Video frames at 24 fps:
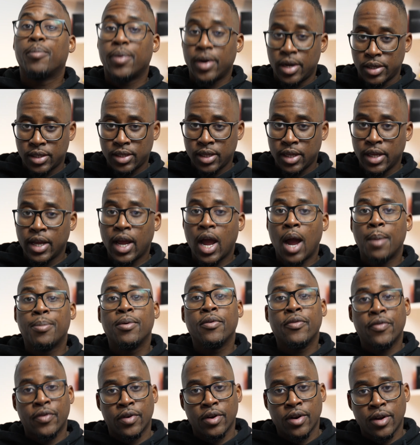Personally, I
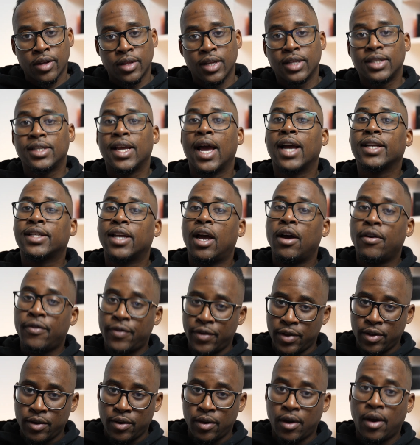prefer the tactile
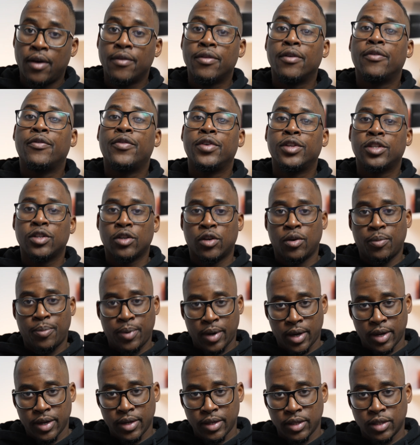feel of the physical
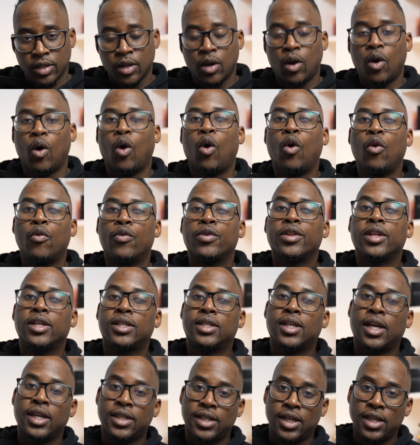buttons over the
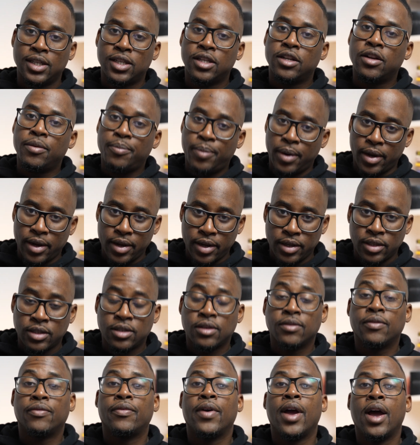touch-sensitive buttons
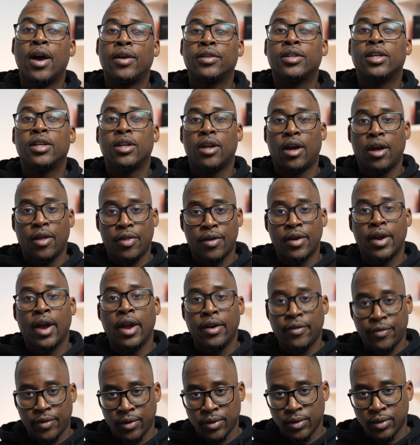found in other
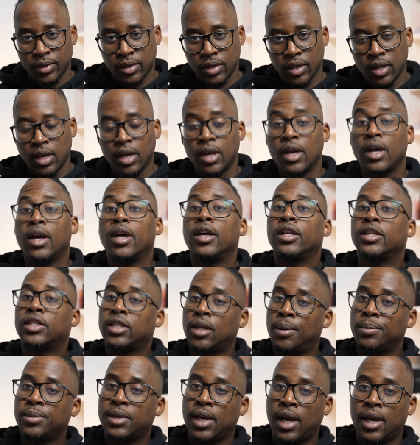headphones.
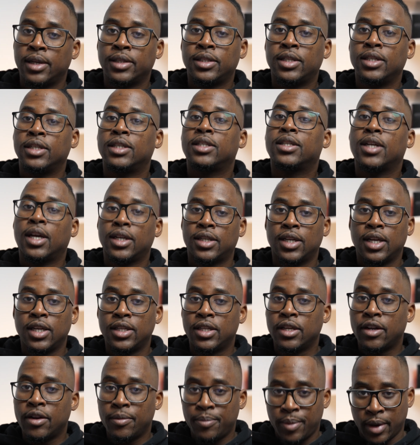Sometimes these
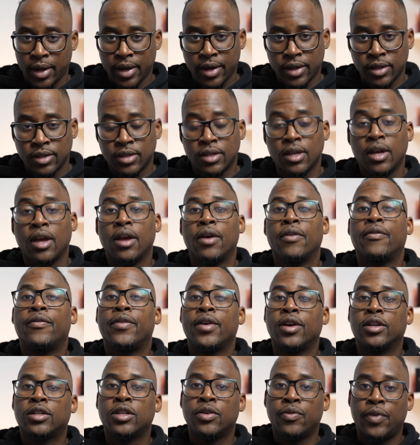touch-sensitive buttons
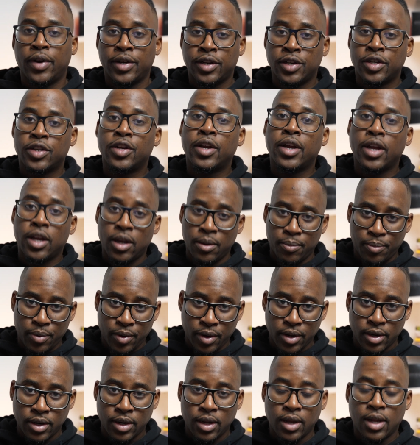fail to register
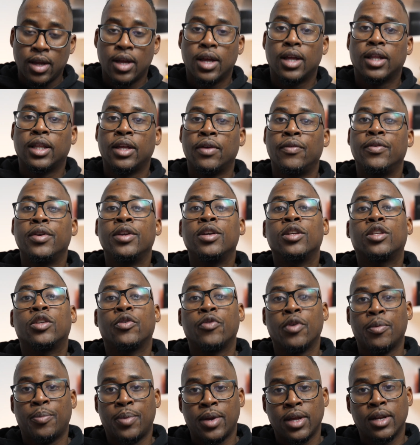input, leaving you to
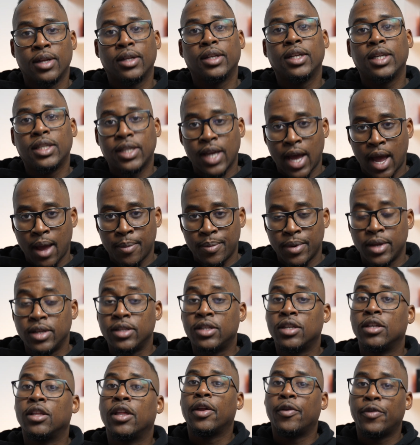repeatedly tap
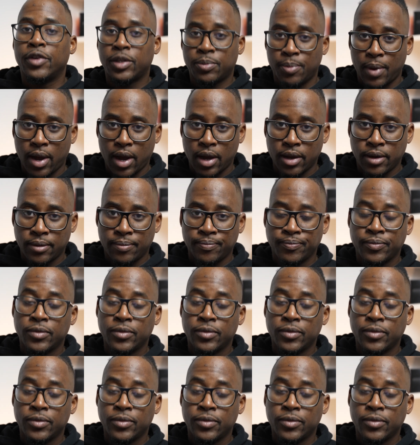until respond.